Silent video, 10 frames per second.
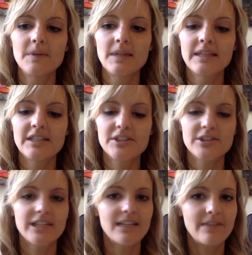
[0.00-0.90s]
these
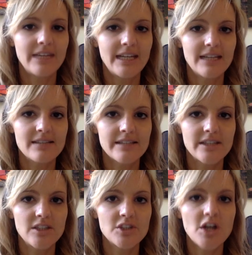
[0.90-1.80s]
creative thinking
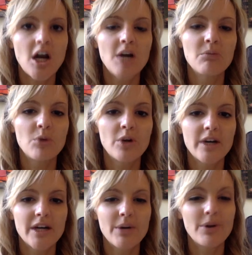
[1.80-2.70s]
skills are
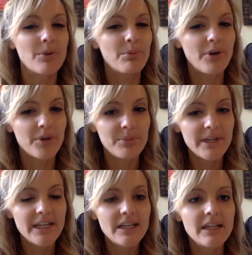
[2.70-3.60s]
more, quote,
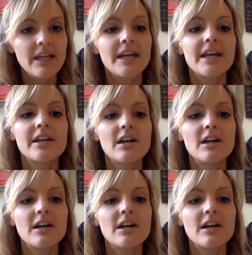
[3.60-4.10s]
appropriate, and